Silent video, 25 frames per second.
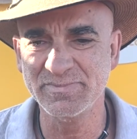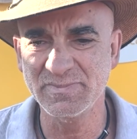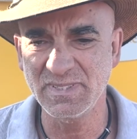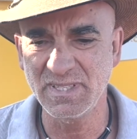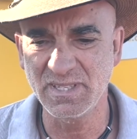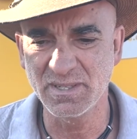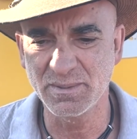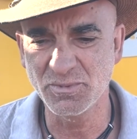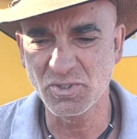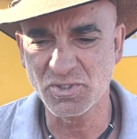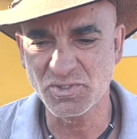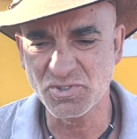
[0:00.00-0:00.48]

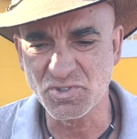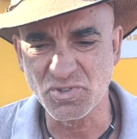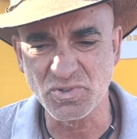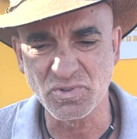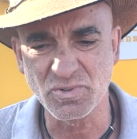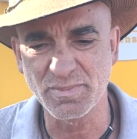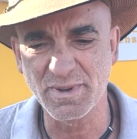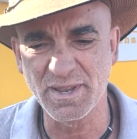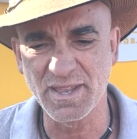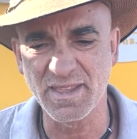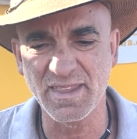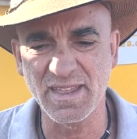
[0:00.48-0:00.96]
yeah, I'm not sure
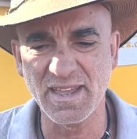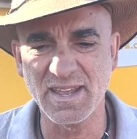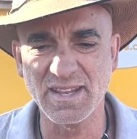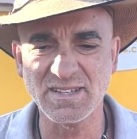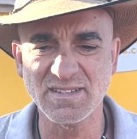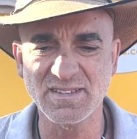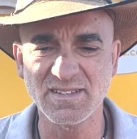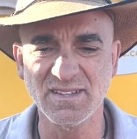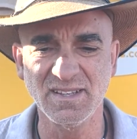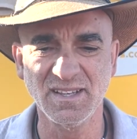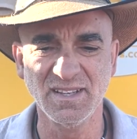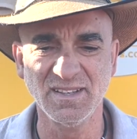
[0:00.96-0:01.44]
about
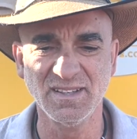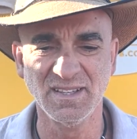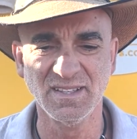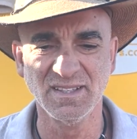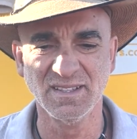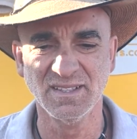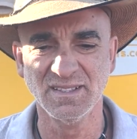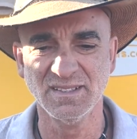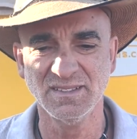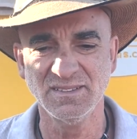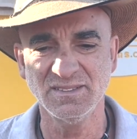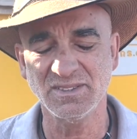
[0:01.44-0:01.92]
that.
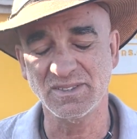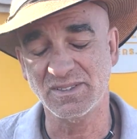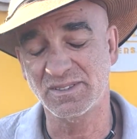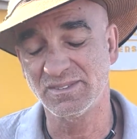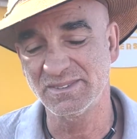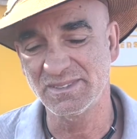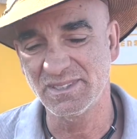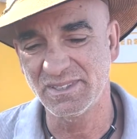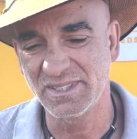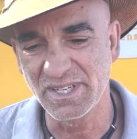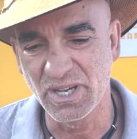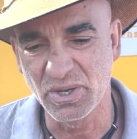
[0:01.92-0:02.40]
Look,
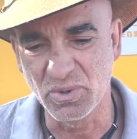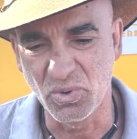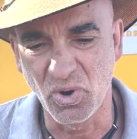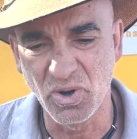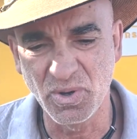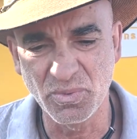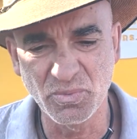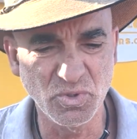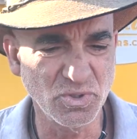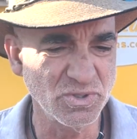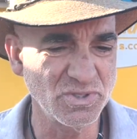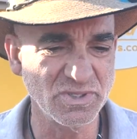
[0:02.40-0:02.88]
I know
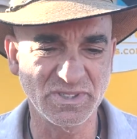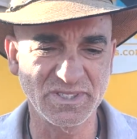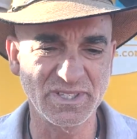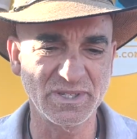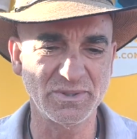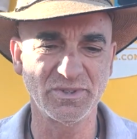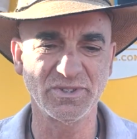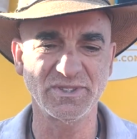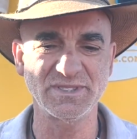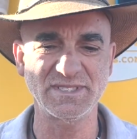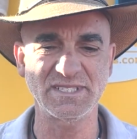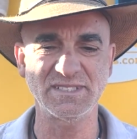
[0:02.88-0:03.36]
I would, I
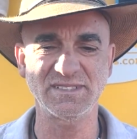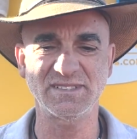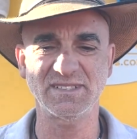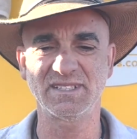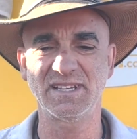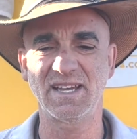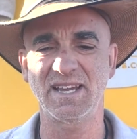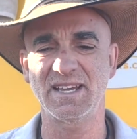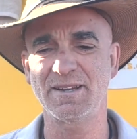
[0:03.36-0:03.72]
know I did.